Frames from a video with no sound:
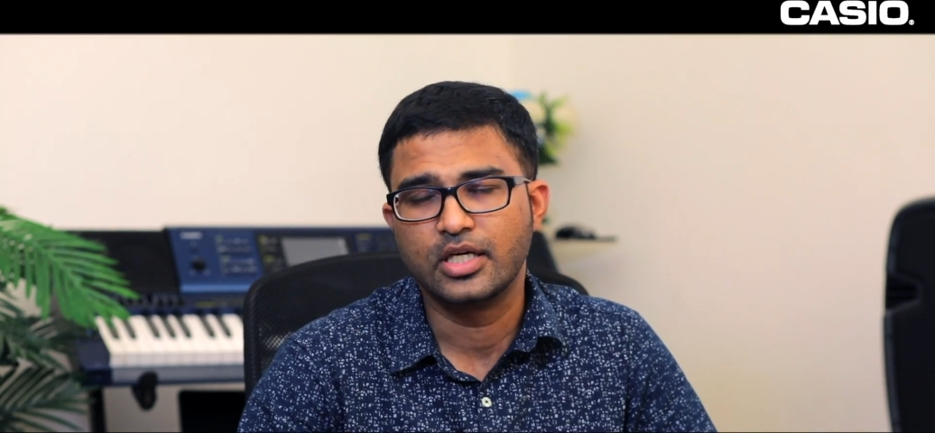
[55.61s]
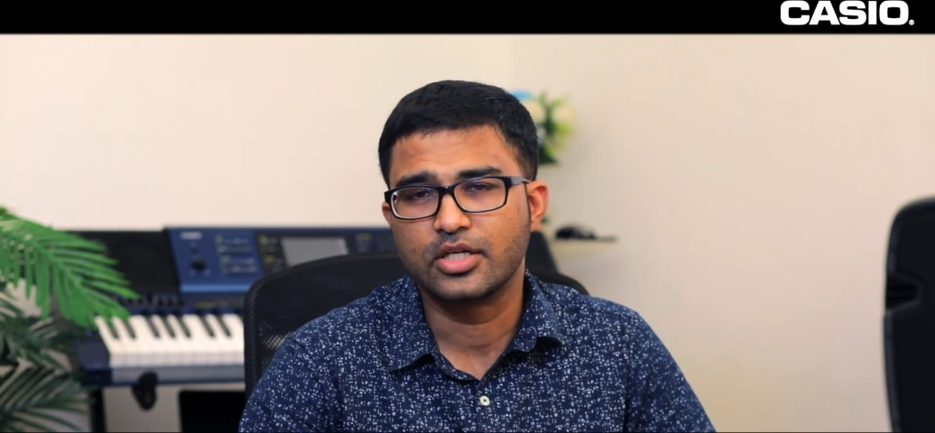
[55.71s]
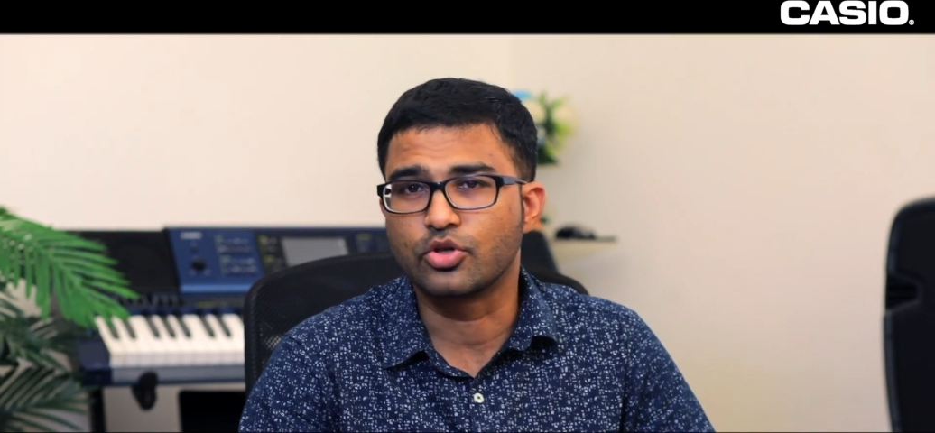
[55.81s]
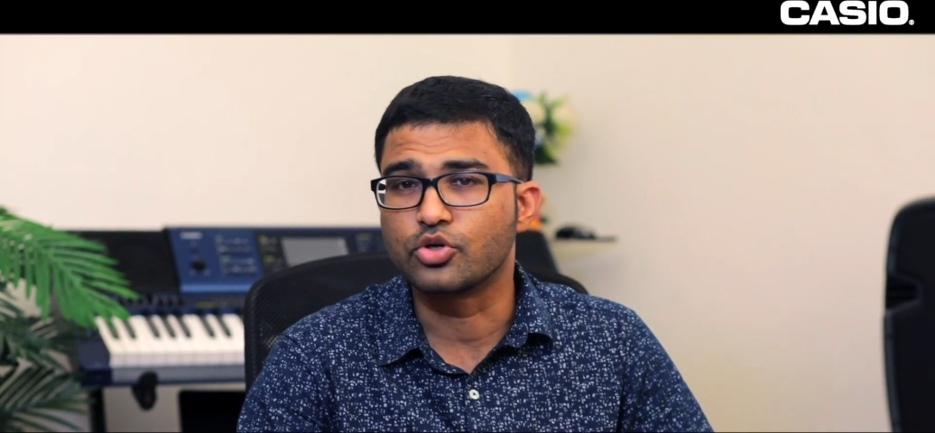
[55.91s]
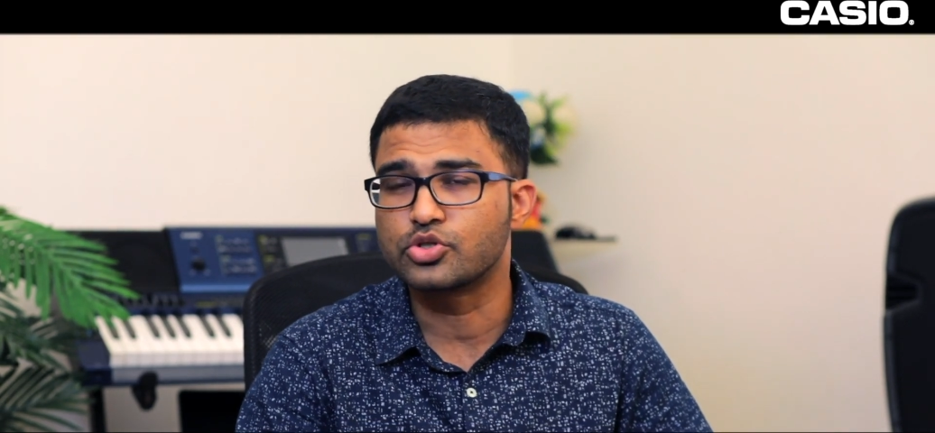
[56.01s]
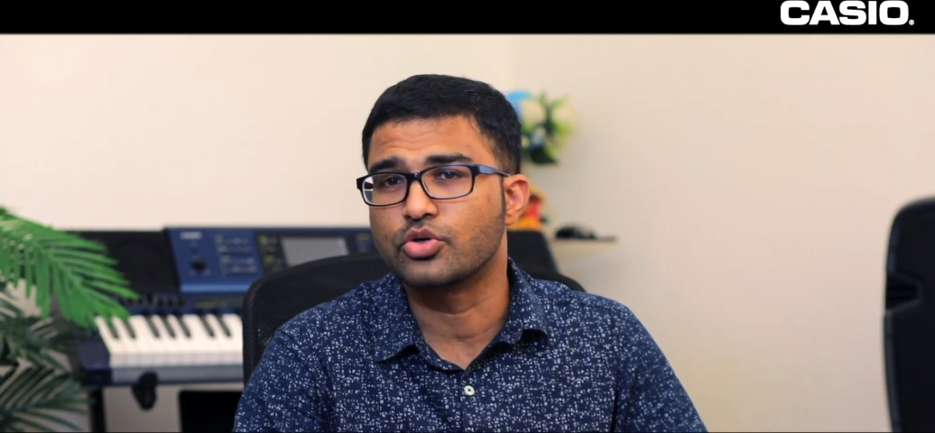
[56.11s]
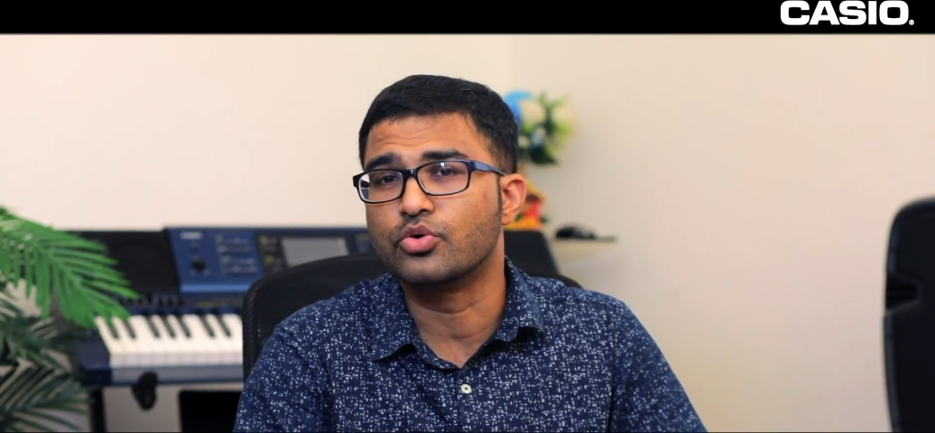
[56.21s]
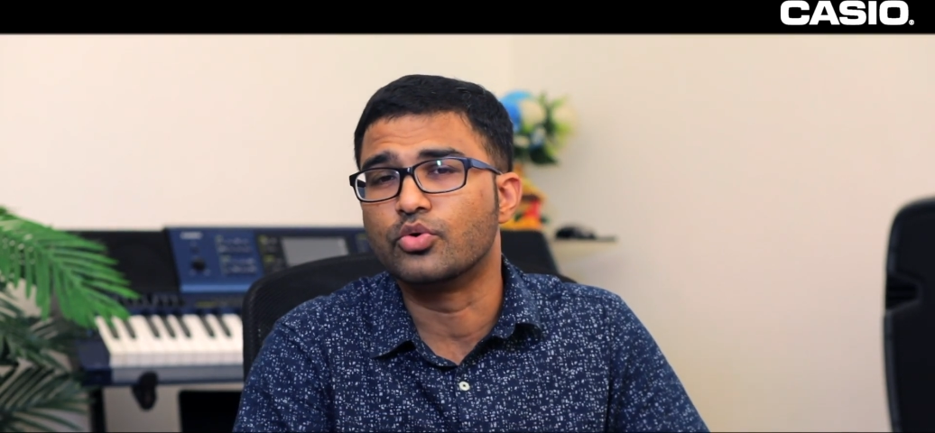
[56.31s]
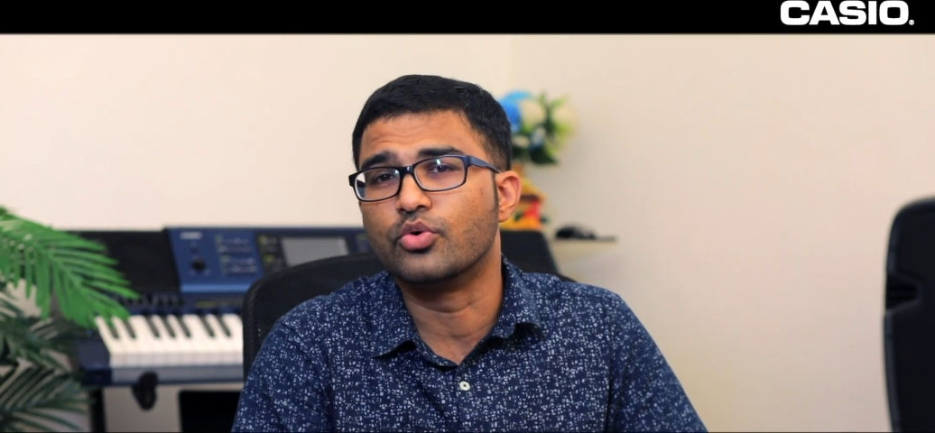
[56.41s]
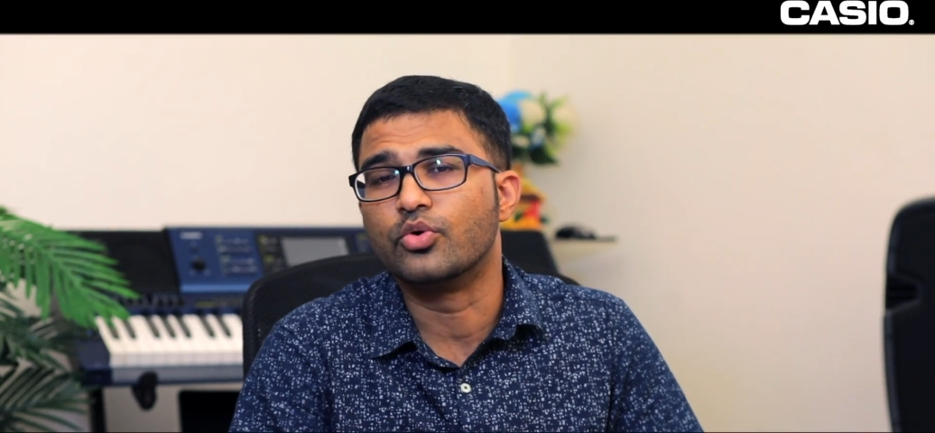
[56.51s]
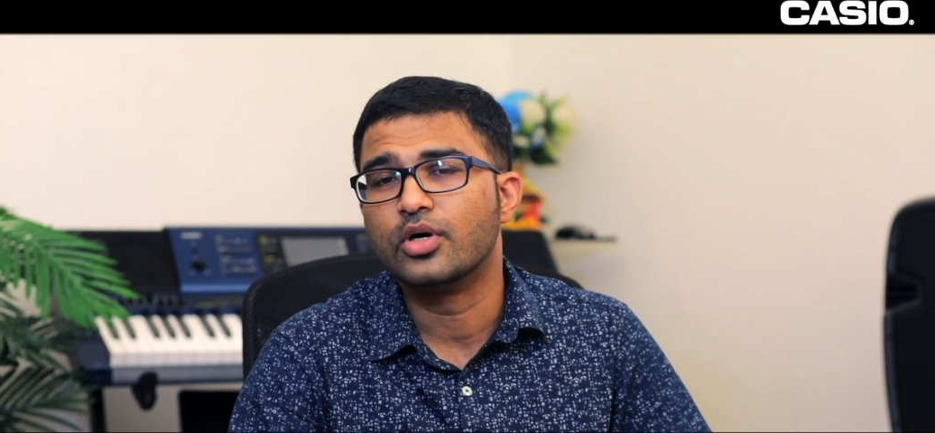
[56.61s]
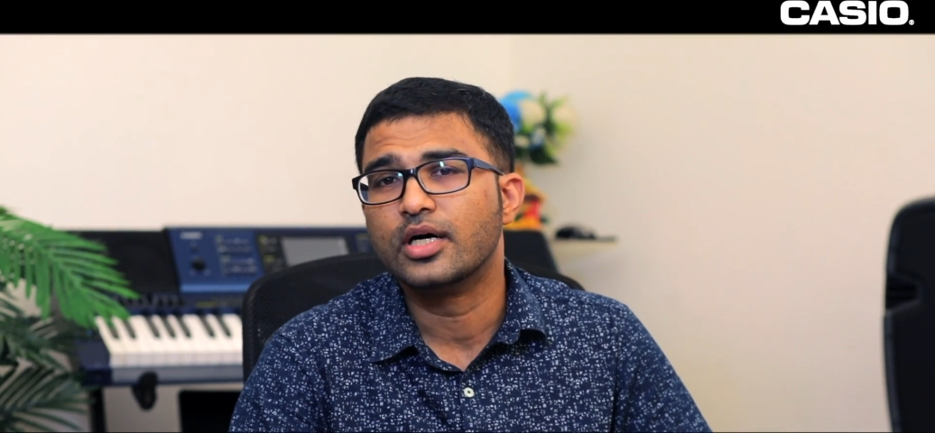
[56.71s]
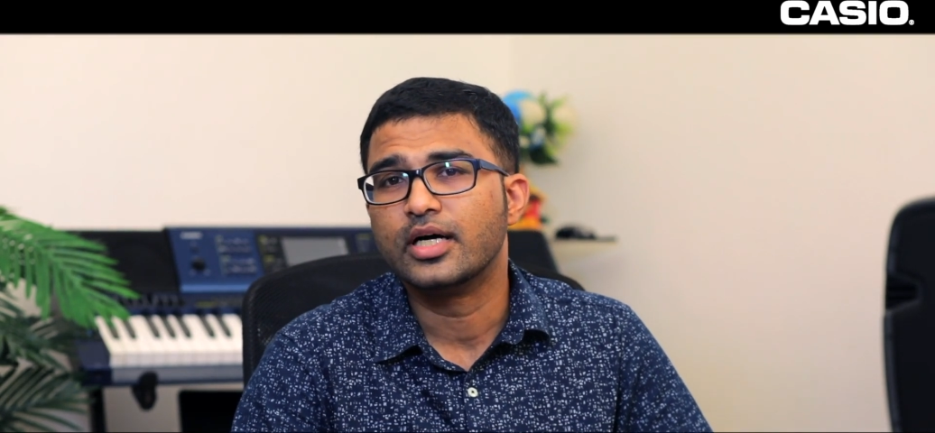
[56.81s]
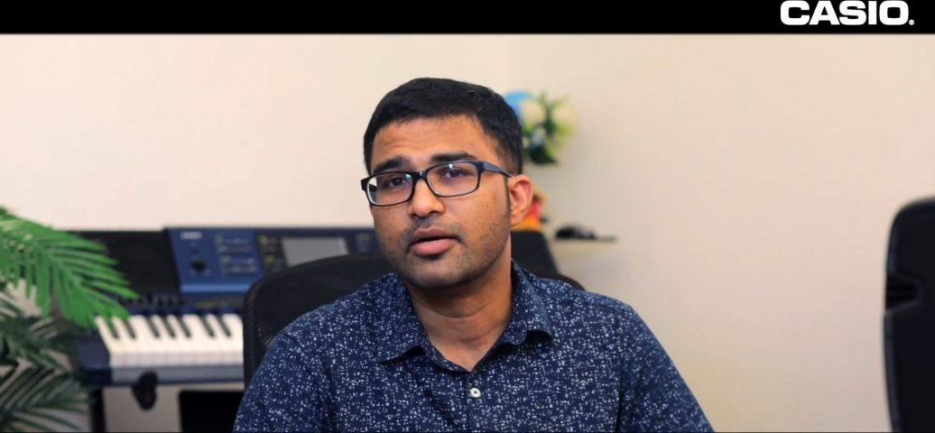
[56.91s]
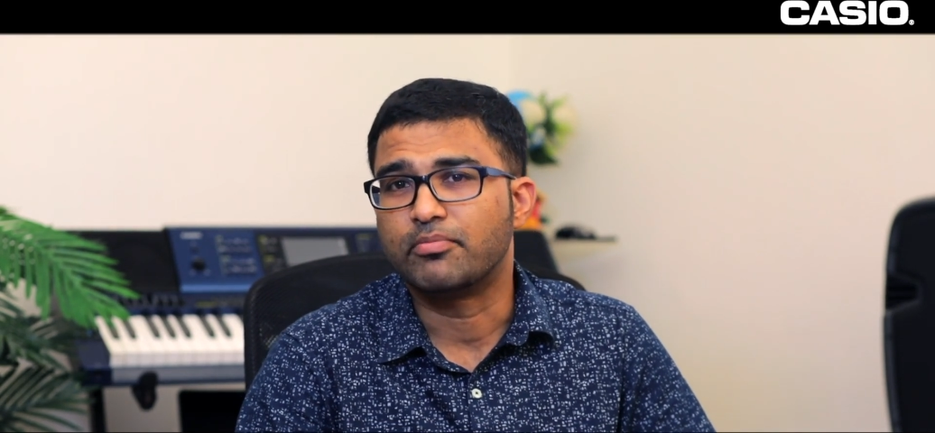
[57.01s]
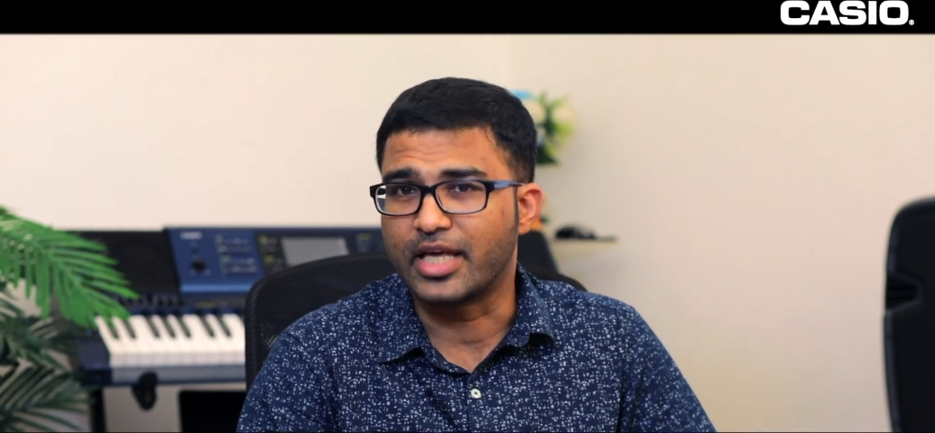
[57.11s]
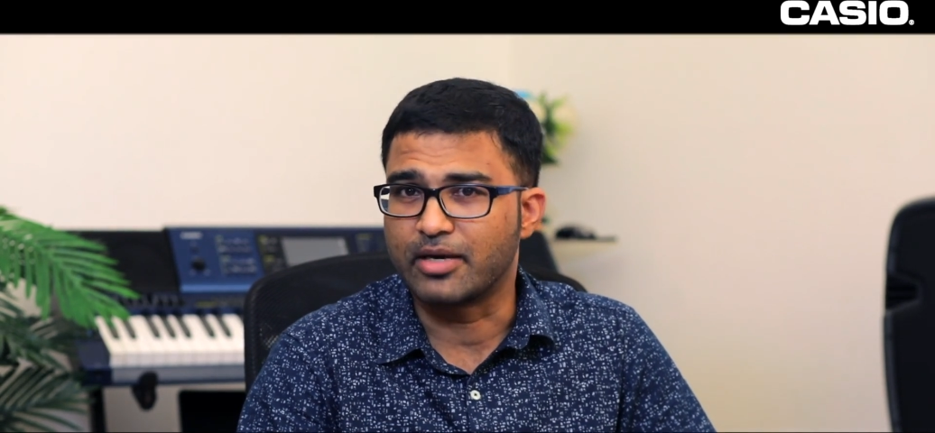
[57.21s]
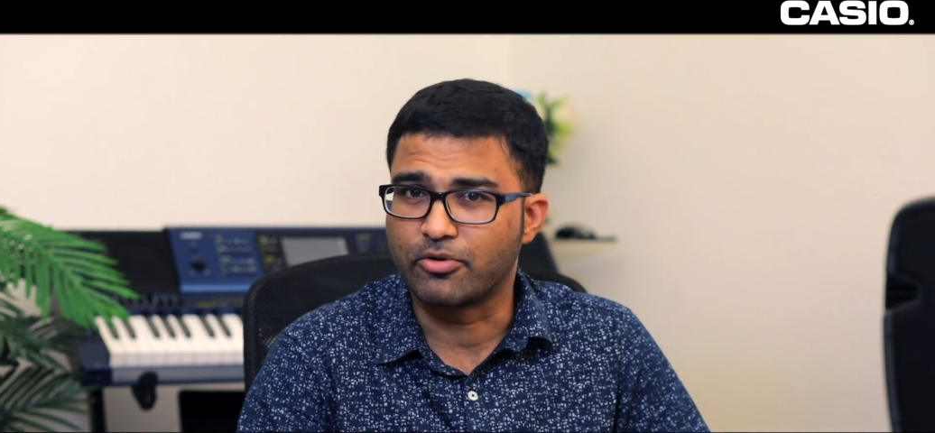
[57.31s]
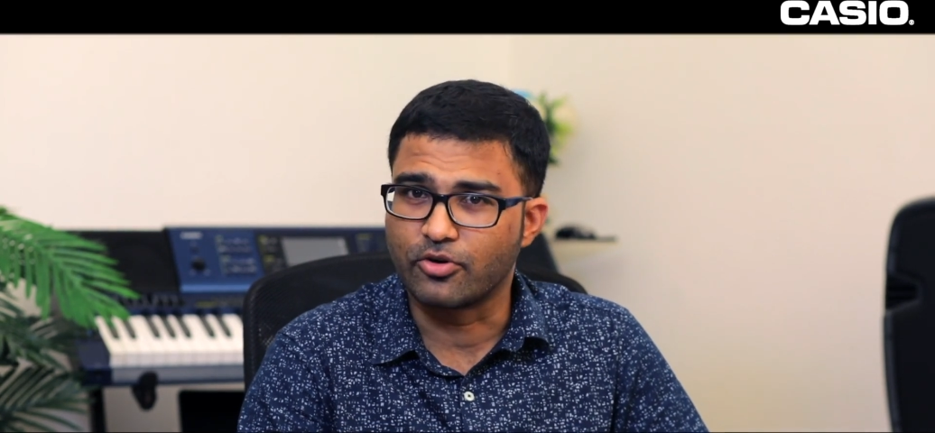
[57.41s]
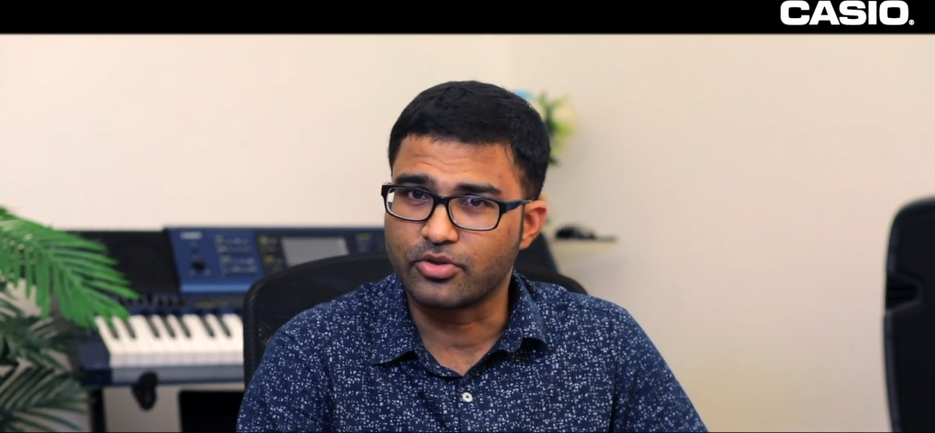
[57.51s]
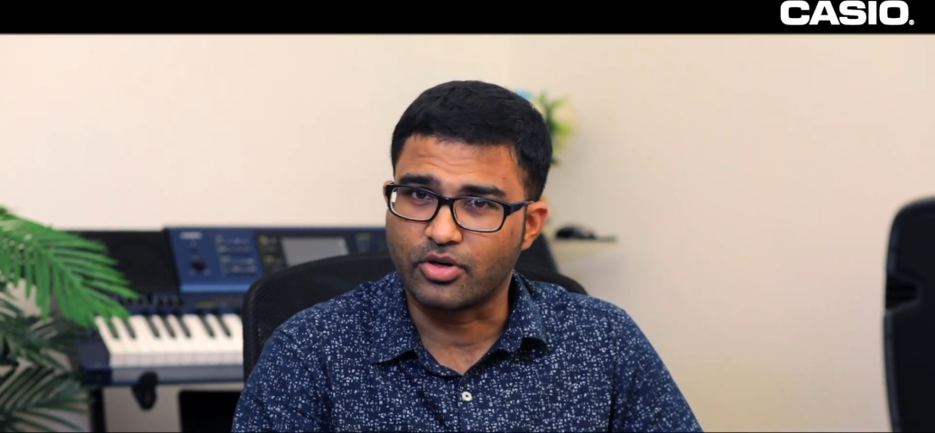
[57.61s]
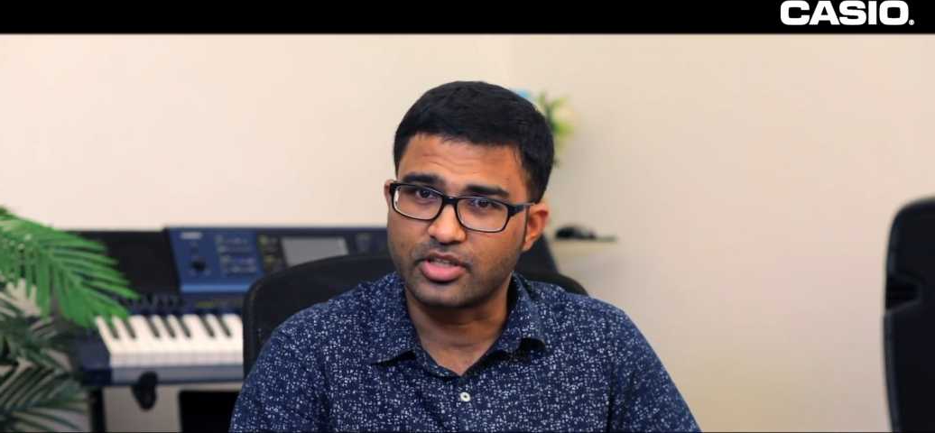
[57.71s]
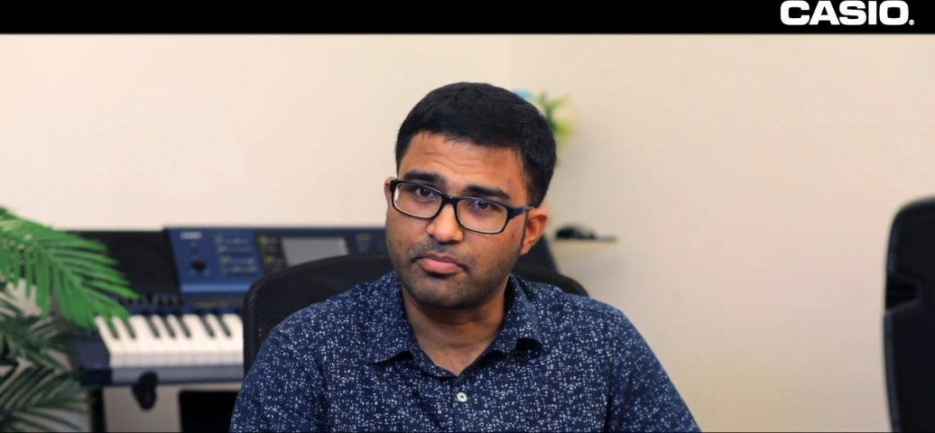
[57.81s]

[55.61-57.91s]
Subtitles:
Those who play both on the